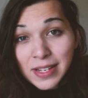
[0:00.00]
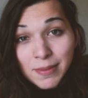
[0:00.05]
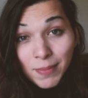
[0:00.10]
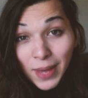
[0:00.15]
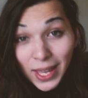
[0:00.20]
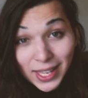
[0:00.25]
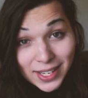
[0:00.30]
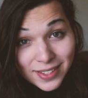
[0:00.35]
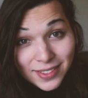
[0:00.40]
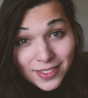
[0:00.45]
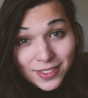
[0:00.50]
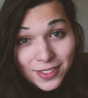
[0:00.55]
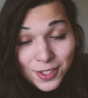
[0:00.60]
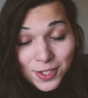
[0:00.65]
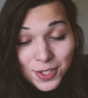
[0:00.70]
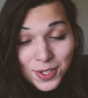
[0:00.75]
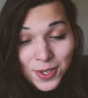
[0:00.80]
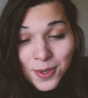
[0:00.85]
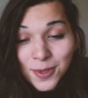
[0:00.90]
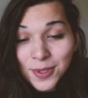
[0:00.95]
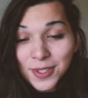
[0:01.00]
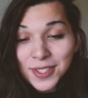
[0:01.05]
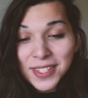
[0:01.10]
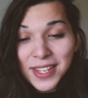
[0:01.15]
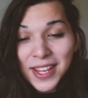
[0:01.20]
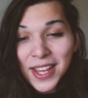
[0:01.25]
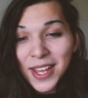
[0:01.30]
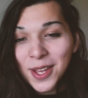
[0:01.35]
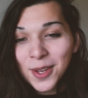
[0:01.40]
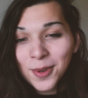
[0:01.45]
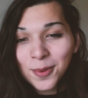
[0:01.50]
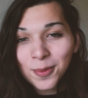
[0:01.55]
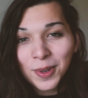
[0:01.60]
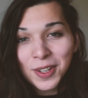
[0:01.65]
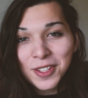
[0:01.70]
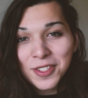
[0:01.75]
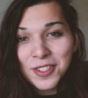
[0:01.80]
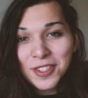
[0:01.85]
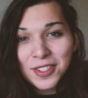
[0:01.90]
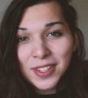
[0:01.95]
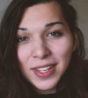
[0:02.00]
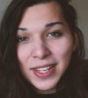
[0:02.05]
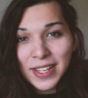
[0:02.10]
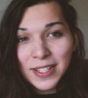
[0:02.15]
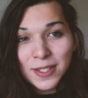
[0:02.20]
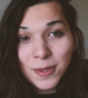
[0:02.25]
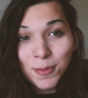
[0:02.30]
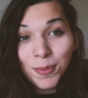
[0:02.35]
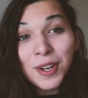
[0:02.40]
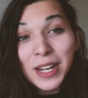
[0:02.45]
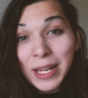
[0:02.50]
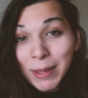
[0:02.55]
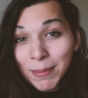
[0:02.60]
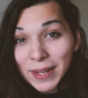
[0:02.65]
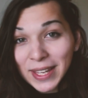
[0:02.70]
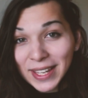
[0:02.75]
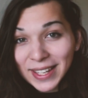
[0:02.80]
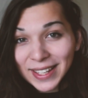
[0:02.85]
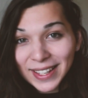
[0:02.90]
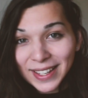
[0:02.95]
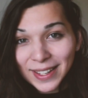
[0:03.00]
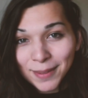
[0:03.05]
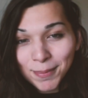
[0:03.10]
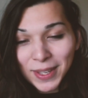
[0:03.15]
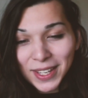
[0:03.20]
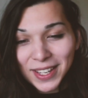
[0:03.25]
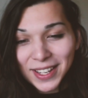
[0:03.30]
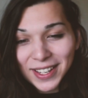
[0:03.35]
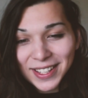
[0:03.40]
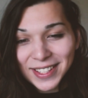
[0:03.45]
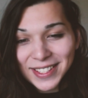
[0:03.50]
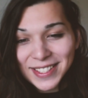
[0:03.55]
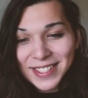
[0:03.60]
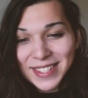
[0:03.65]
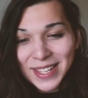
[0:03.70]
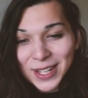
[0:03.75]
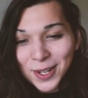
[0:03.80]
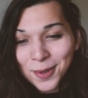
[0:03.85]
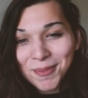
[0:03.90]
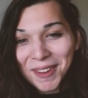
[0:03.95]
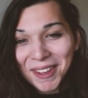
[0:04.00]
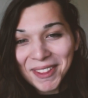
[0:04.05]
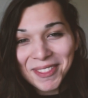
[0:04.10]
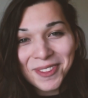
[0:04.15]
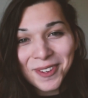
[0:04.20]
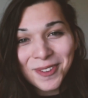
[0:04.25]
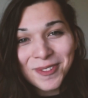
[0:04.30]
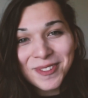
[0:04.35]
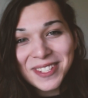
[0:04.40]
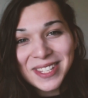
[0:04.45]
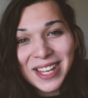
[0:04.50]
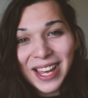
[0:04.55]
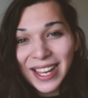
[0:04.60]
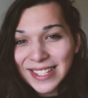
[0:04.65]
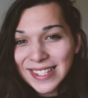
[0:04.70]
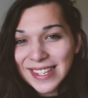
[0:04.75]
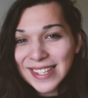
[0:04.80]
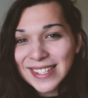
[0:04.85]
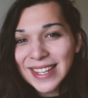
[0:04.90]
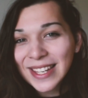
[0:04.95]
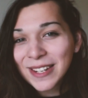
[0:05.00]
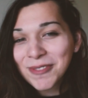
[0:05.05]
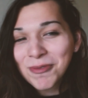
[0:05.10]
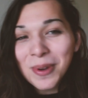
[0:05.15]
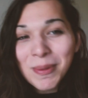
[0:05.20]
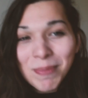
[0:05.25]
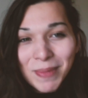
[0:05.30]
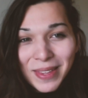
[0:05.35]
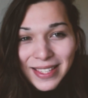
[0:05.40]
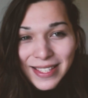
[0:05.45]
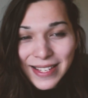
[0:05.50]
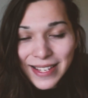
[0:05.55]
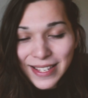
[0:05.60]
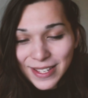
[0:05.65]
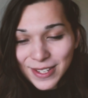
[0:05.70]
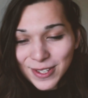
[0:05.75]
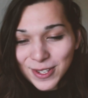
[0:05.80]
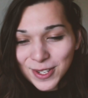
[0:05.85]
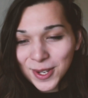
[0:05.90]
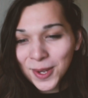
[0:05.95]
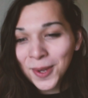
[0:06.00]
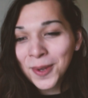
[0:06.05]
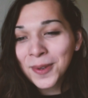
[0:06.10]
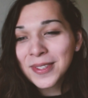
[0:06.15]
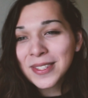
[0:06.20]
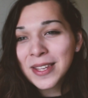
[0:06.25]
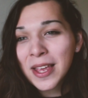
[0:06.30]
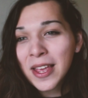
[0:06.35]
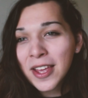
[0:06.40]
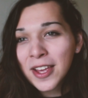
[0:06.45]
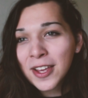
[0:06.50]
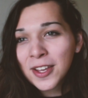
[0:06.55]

in men shoes, which is pretty big because they don't make those sizes in women's shoes.